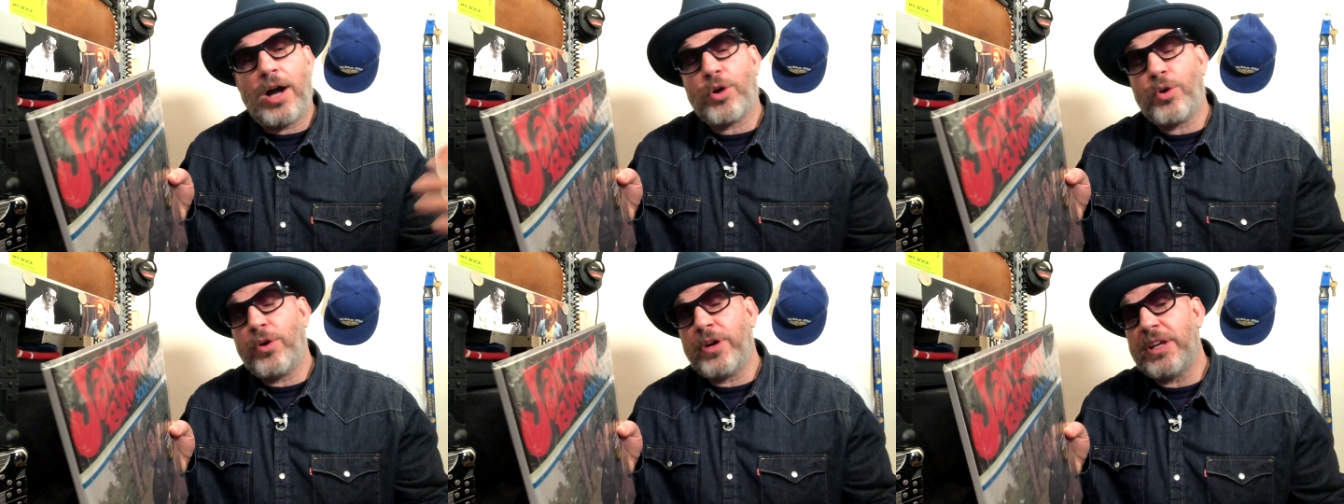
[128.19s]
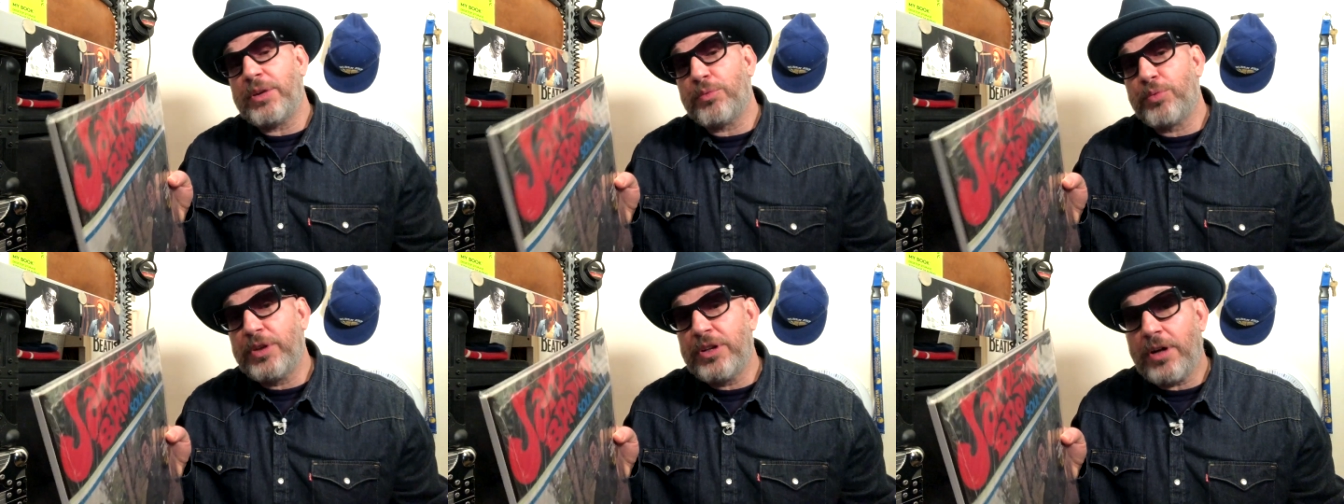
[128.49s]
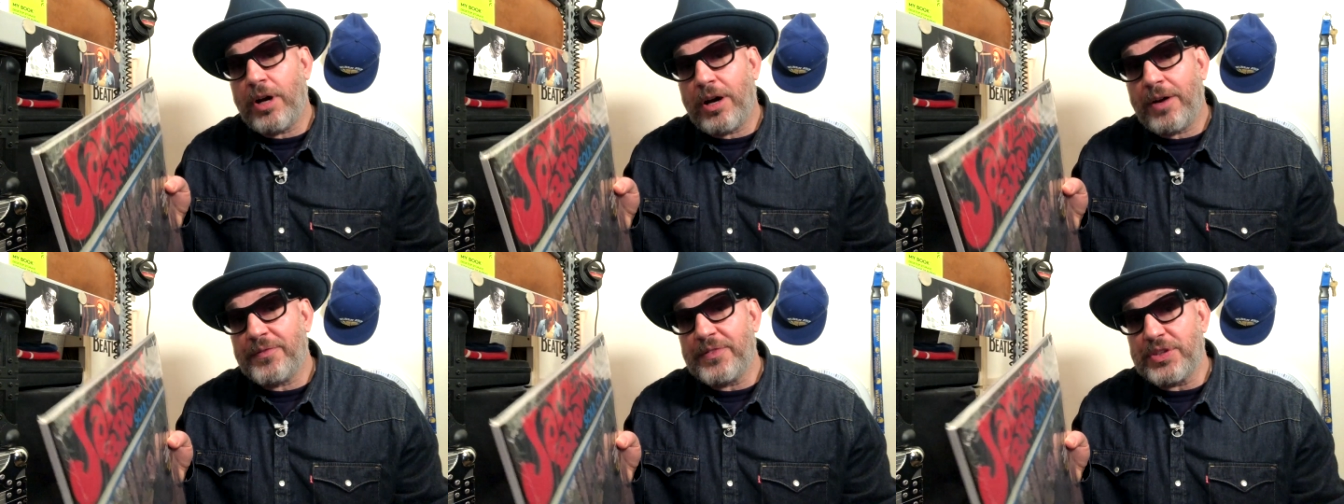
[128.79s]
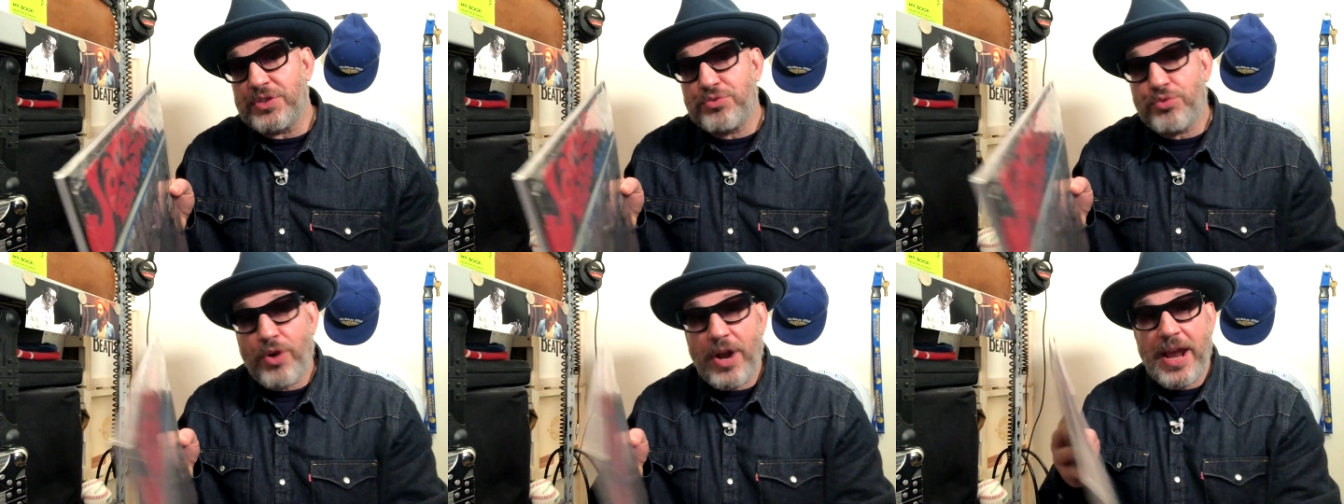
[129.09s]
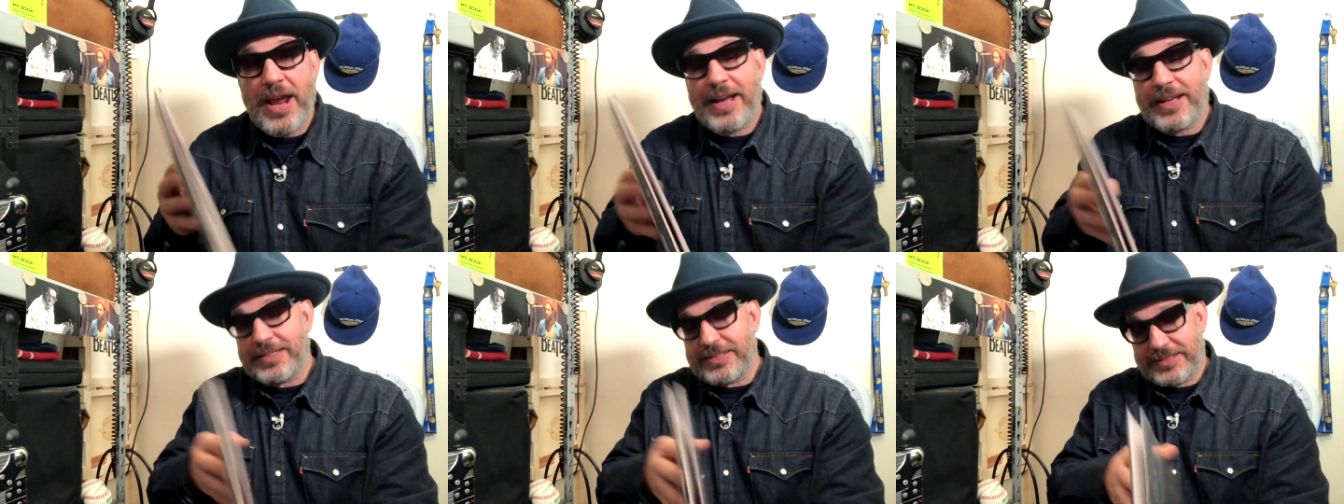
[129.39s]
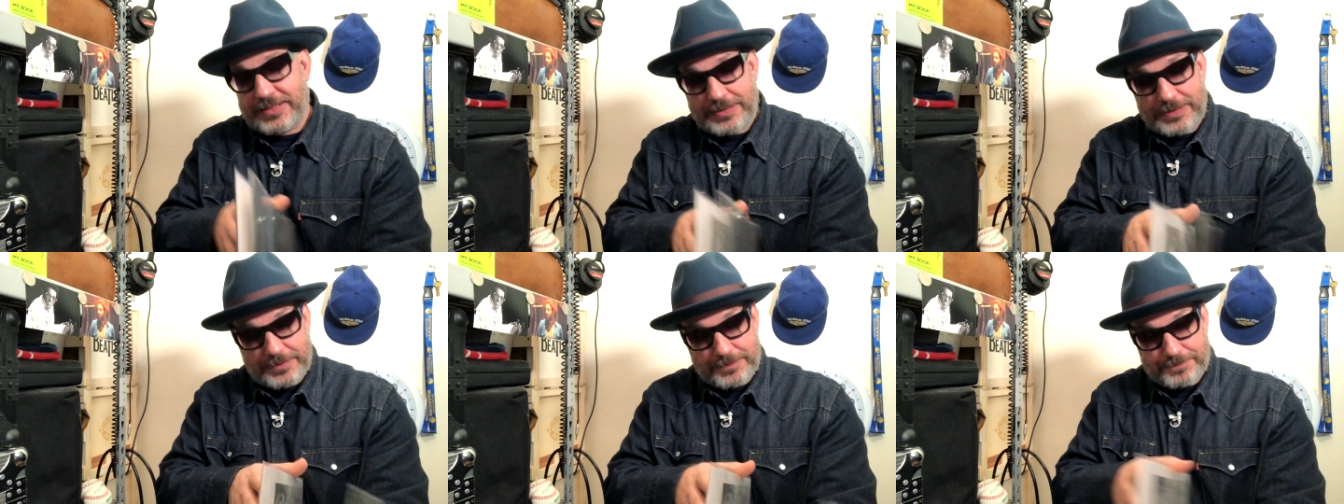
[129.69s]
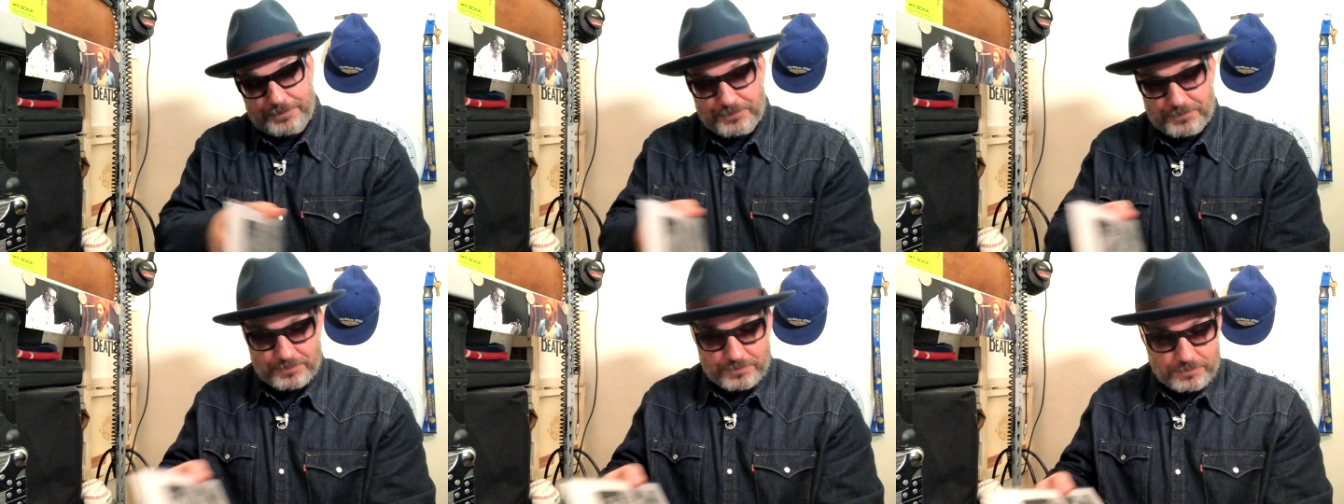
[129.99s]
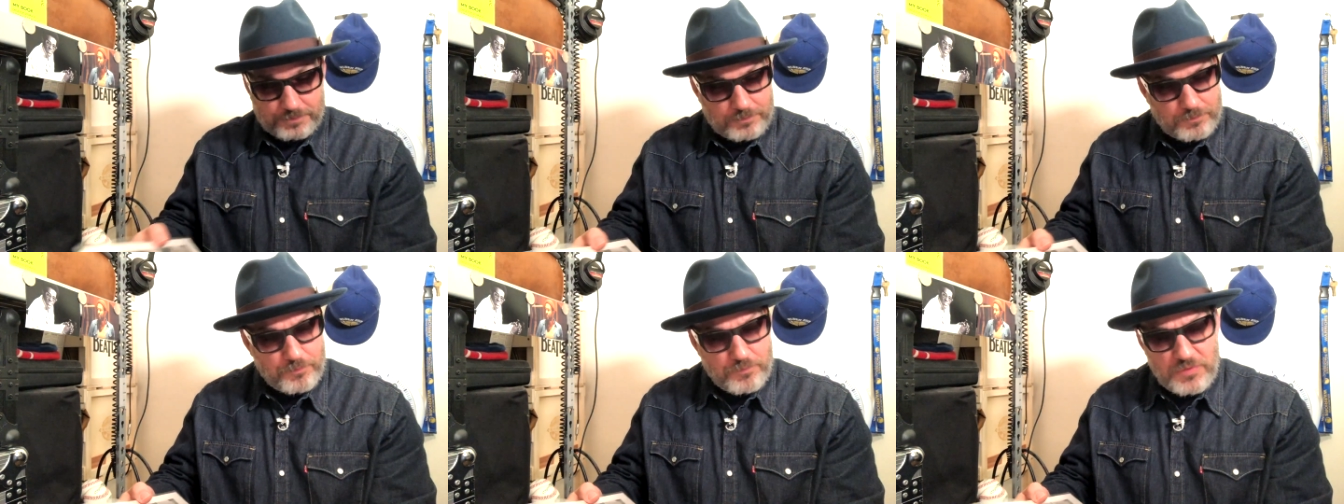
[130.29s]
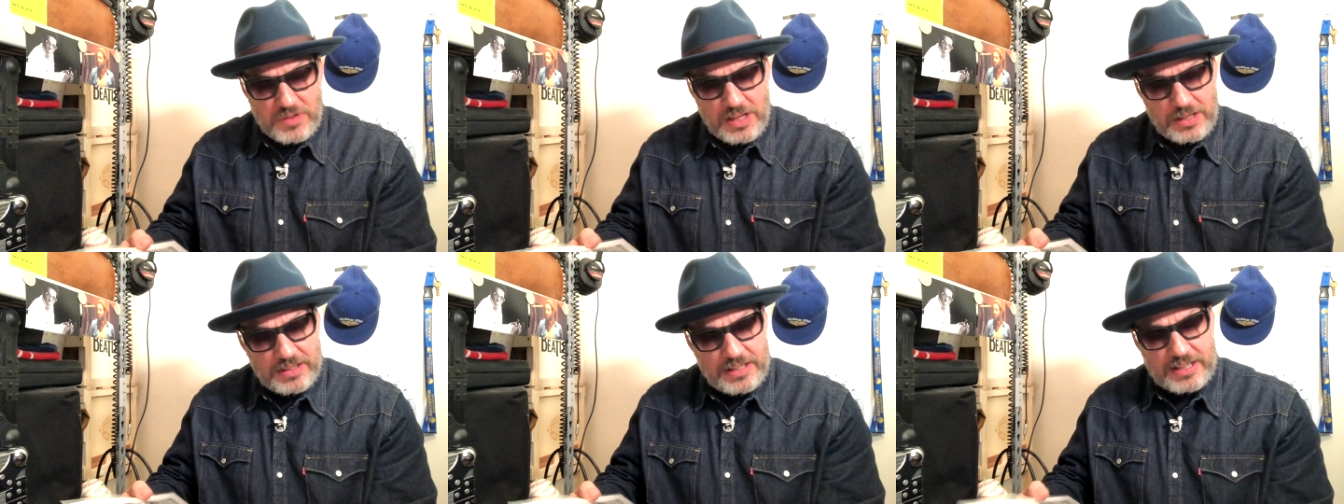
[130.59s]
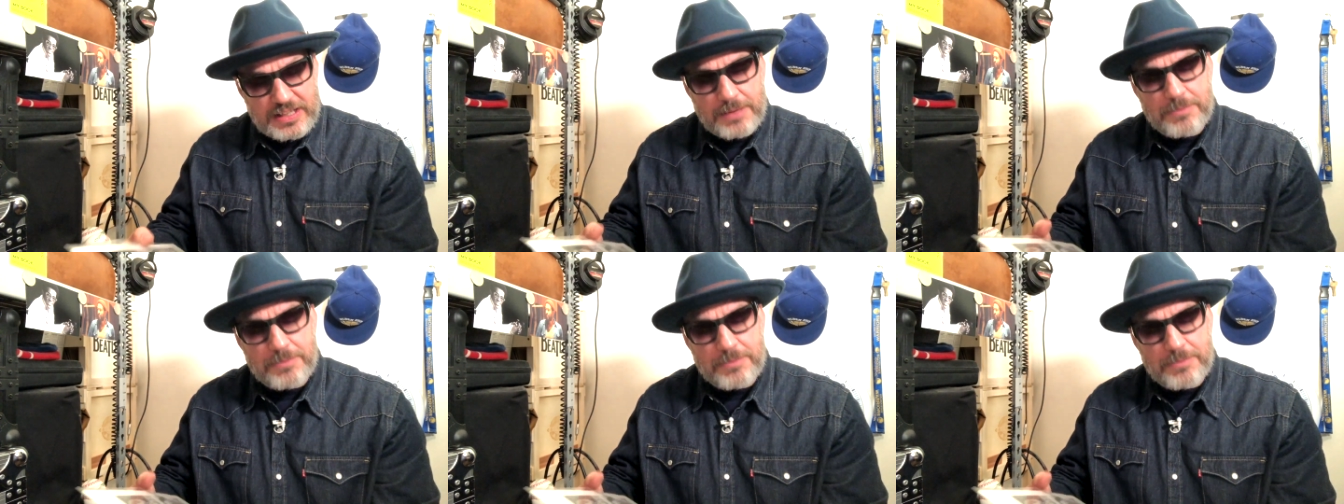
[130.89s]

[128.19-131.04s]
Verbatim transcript: go ahead and read off the tracks. Like